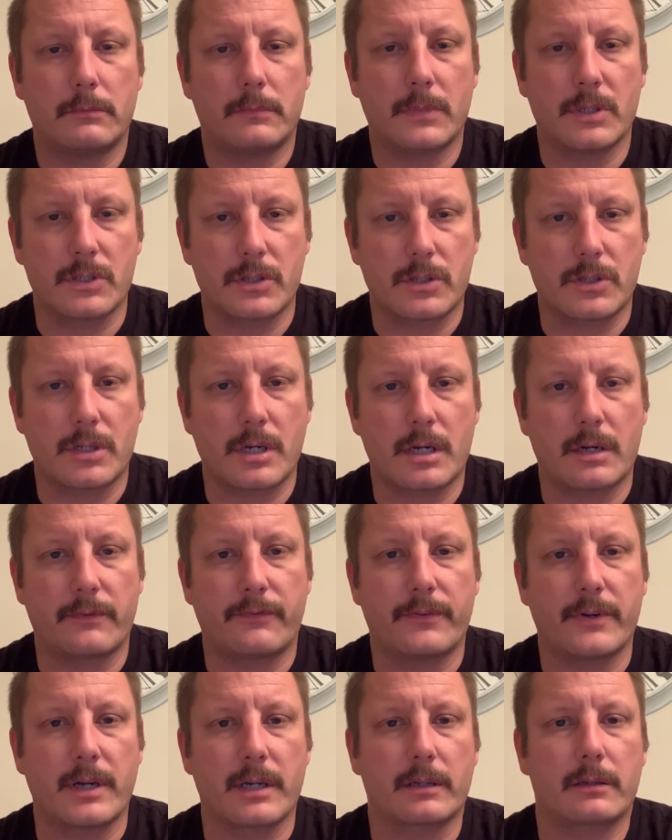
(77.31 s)
as a side
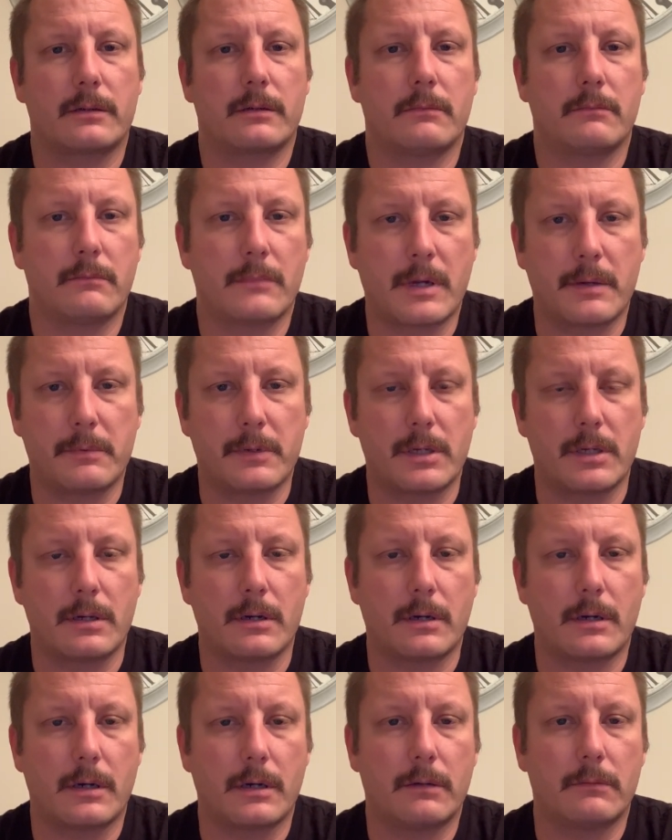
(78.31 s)
effect, maybe
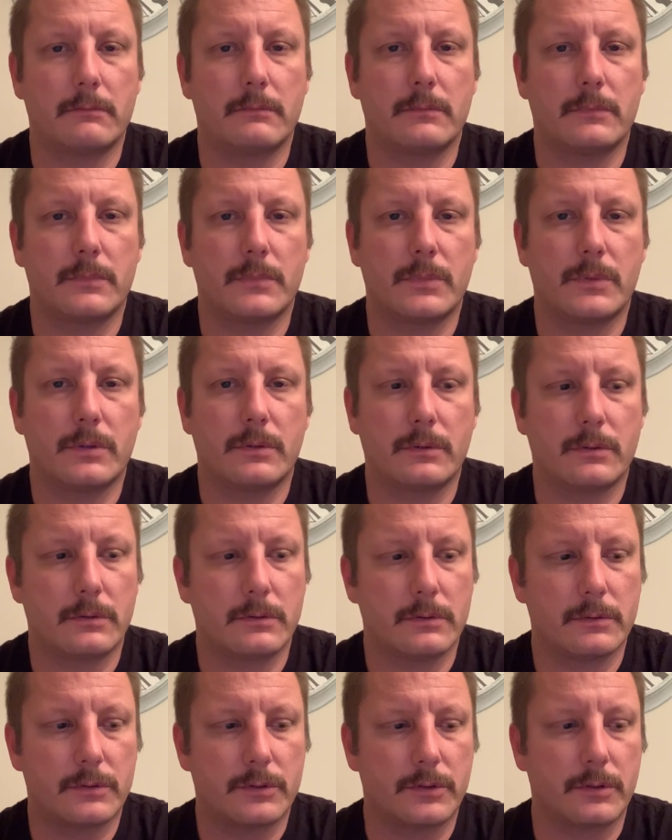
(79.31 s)

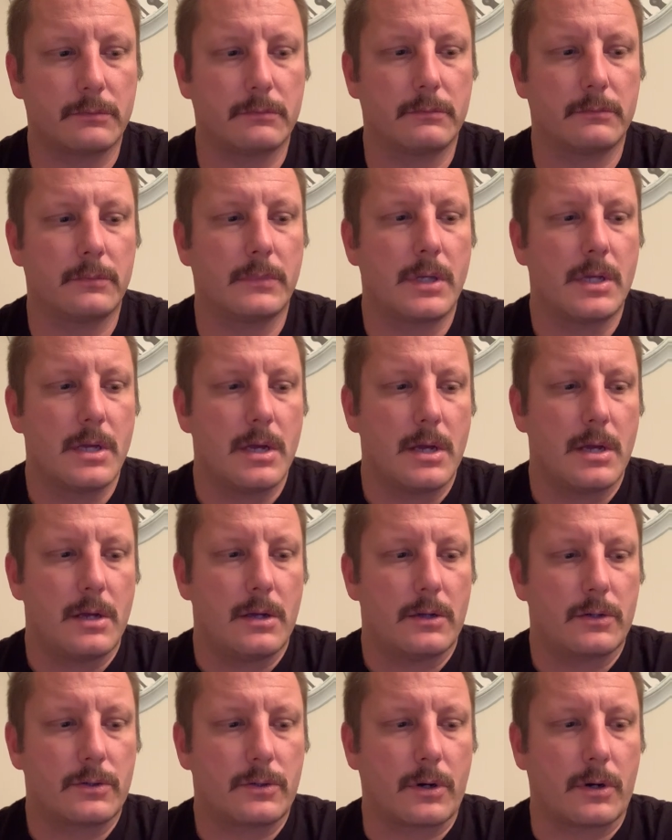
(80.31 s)
some
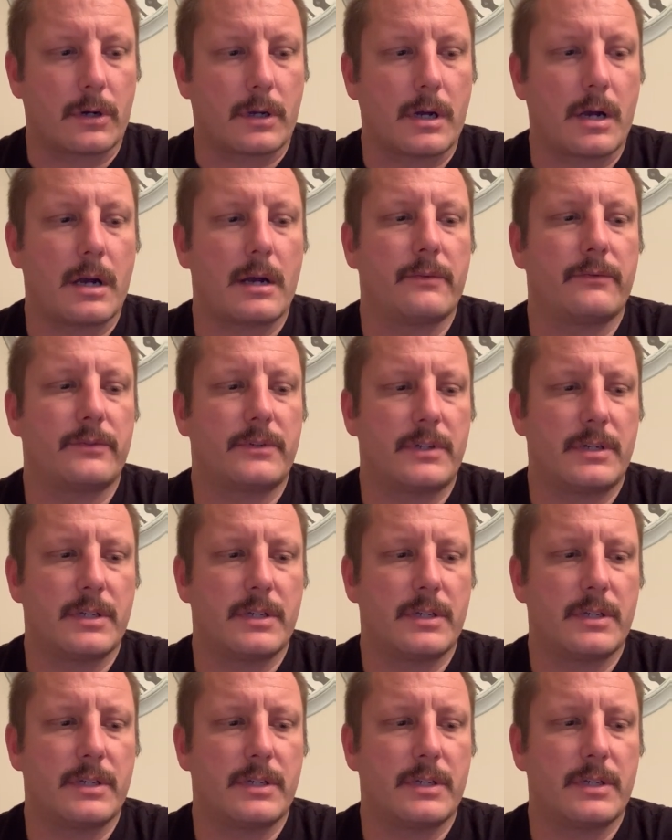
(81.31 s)
tardive